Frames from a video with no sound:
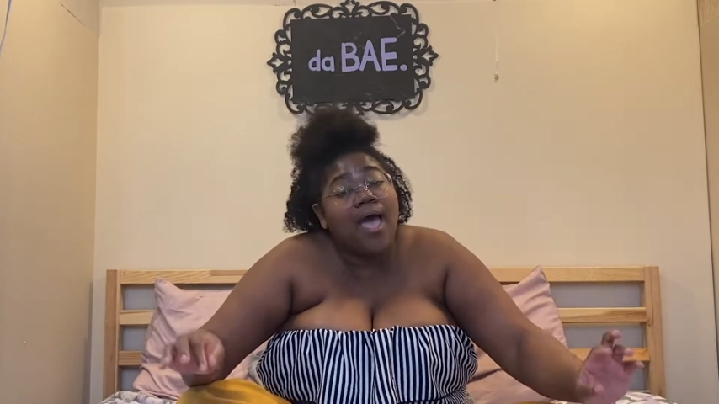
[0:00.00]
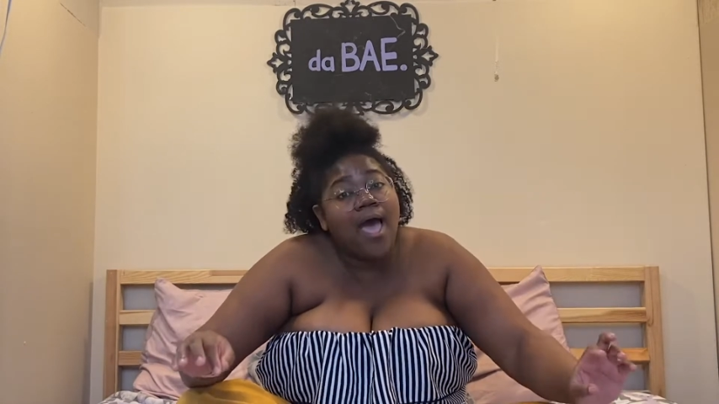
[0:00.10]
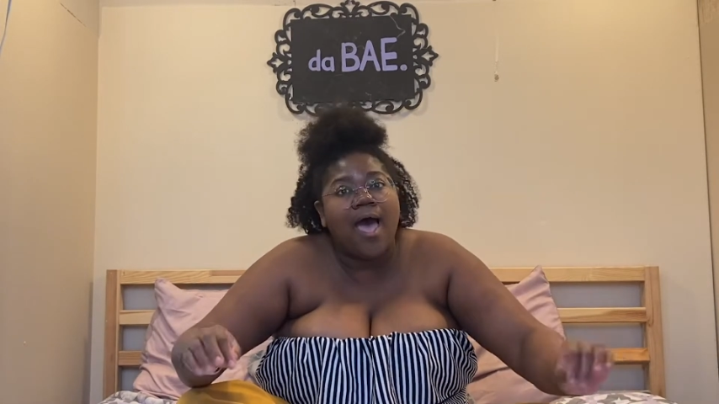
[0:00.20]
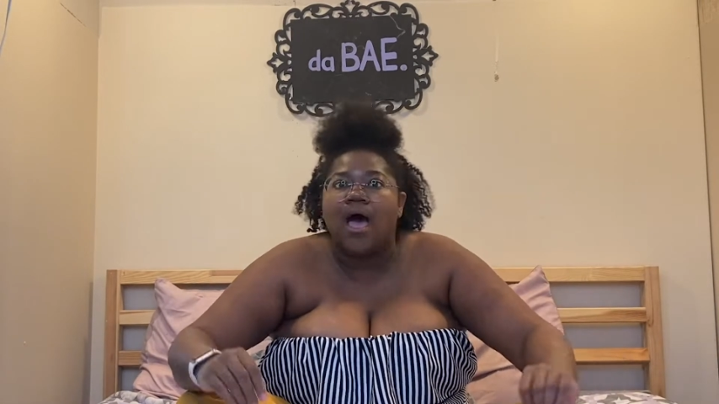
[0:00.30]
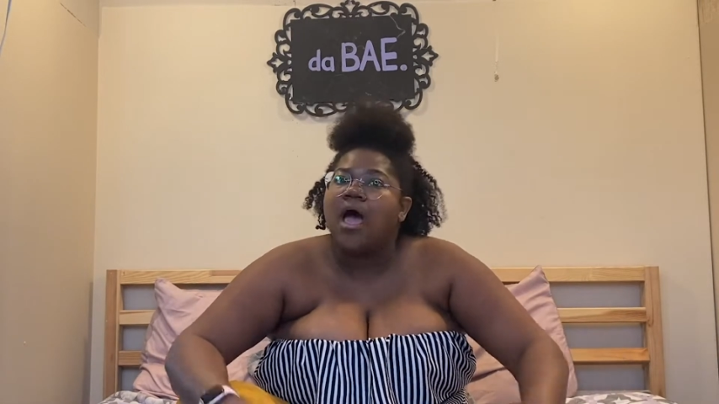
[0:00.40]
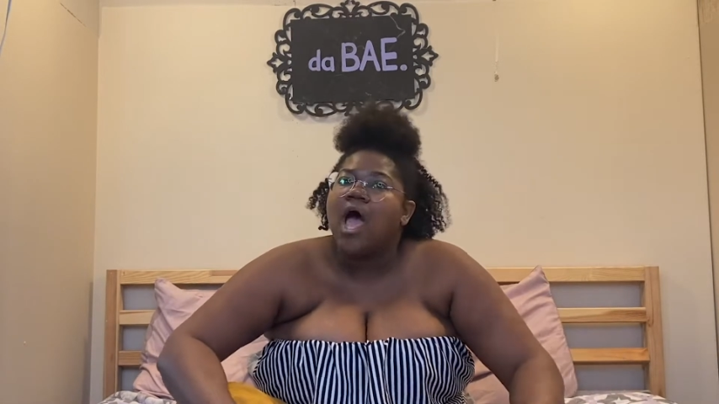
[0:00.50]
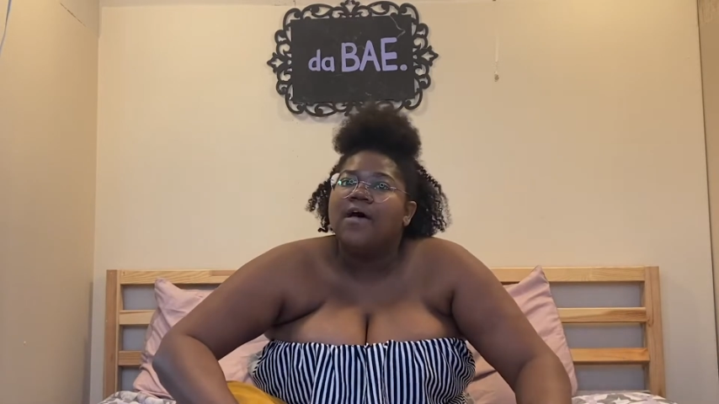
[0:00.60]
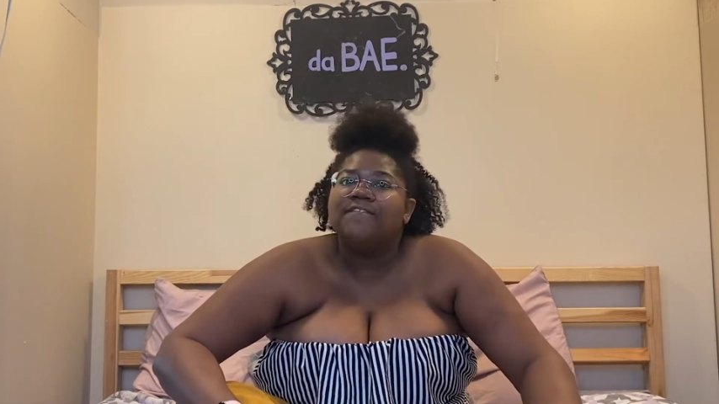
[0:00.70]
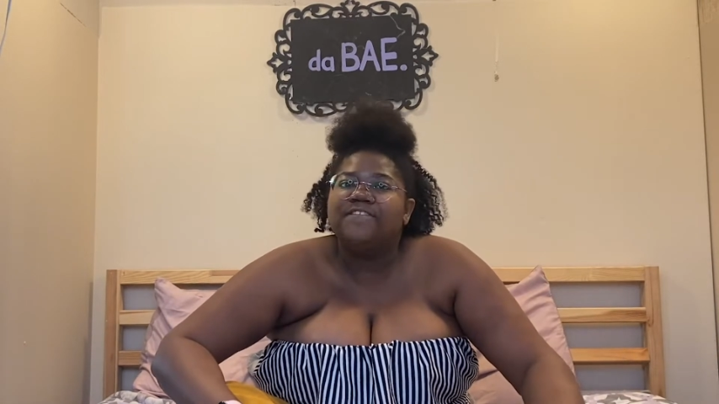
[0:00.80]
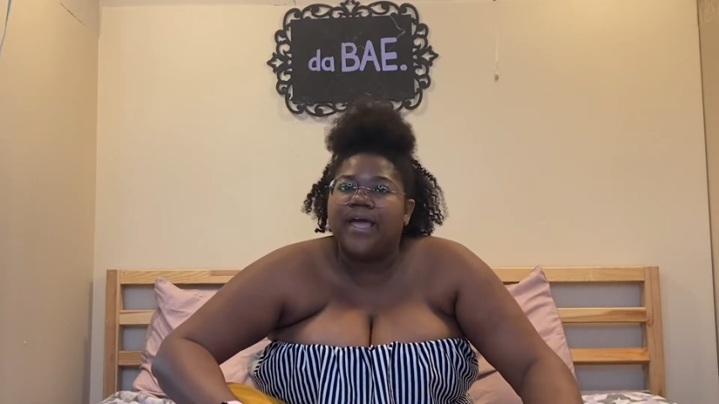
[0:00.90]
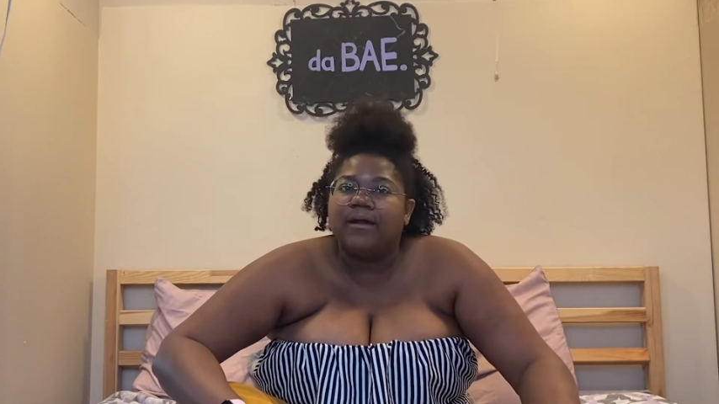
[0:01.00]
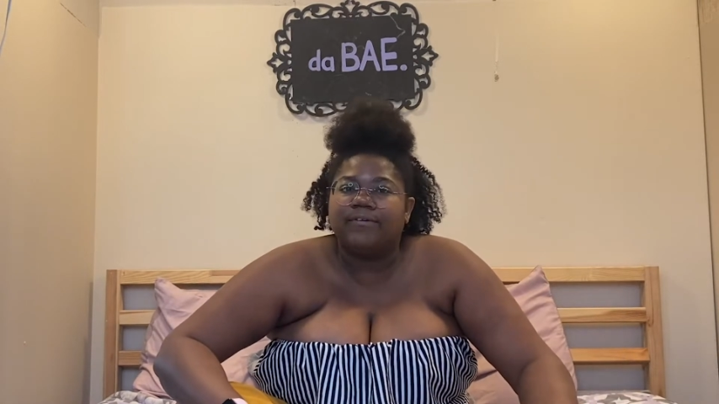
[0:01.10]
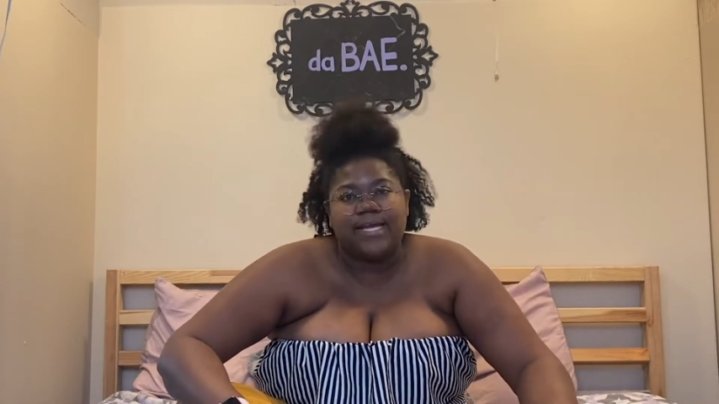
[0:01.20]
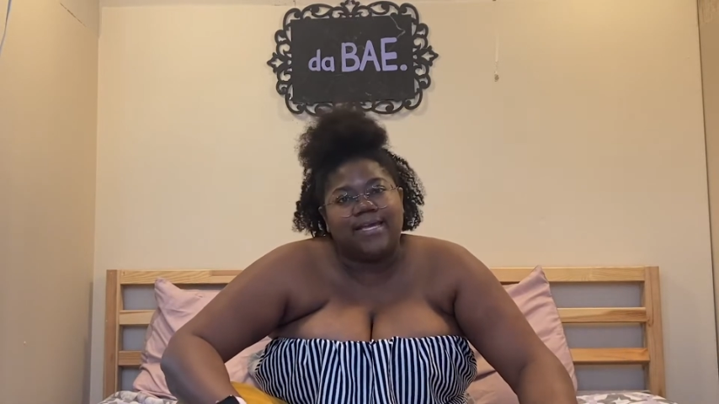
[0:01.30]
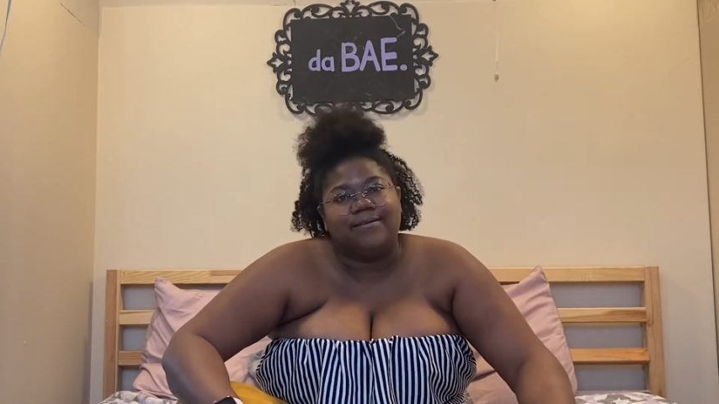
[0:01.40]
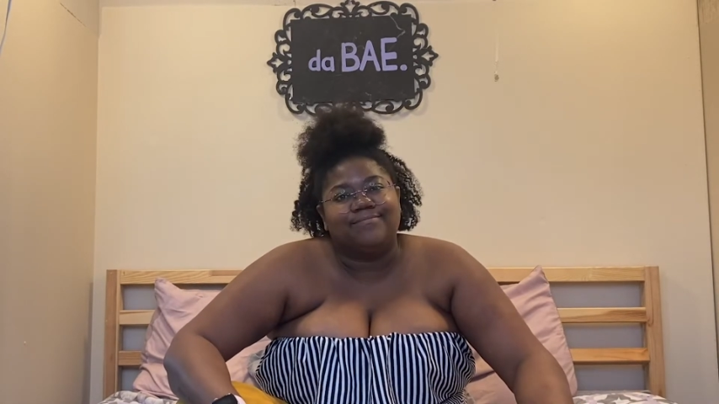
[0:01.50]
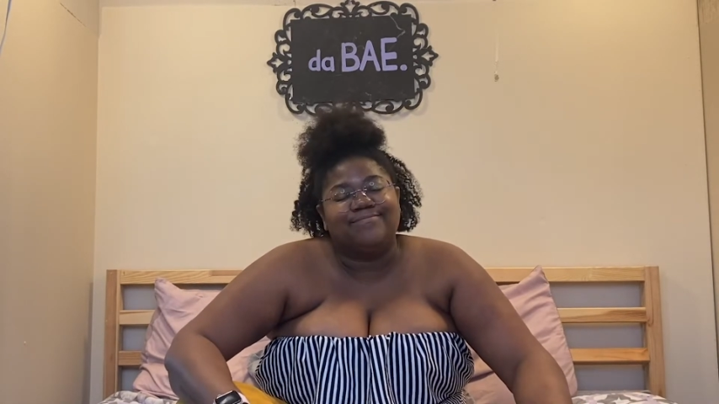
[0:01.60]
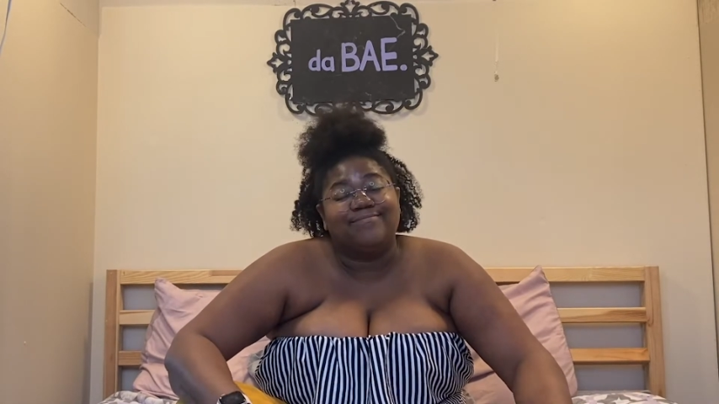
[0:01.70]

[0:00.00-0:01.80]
Ha! Very